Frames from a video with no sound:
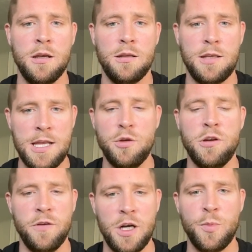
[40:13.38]
Can you
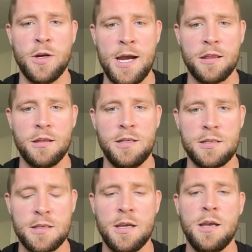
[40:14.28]
develop your
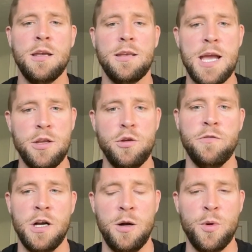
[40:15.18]
athletes? Can you
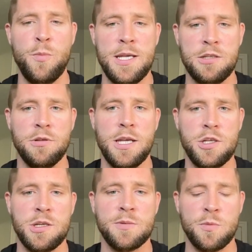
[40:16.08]
develop amazing
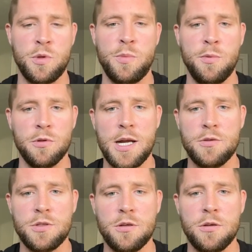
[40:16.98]
relationships with the people
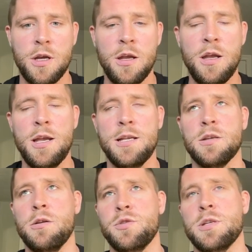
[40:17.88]
around you? And
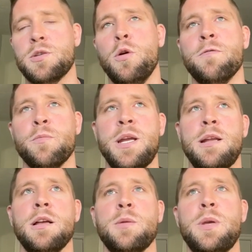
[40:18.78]
so it was just cool for me
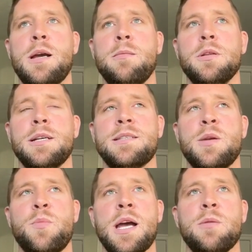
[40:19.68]
to like be able to like
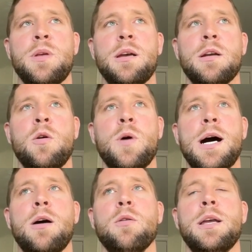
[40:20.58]
sit back and be like, oh
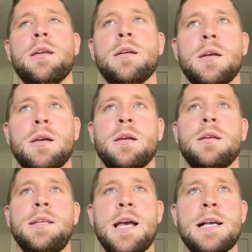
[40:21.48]
wow, like
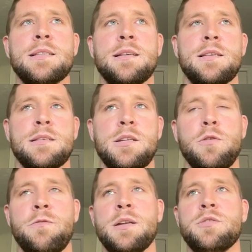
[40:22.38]
yes, this is a
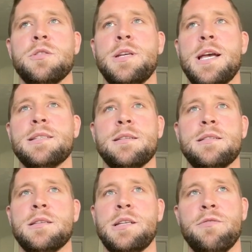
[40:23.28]
new venture. Yes, this
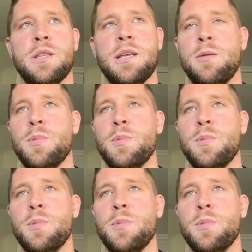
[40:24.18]
is a different thing.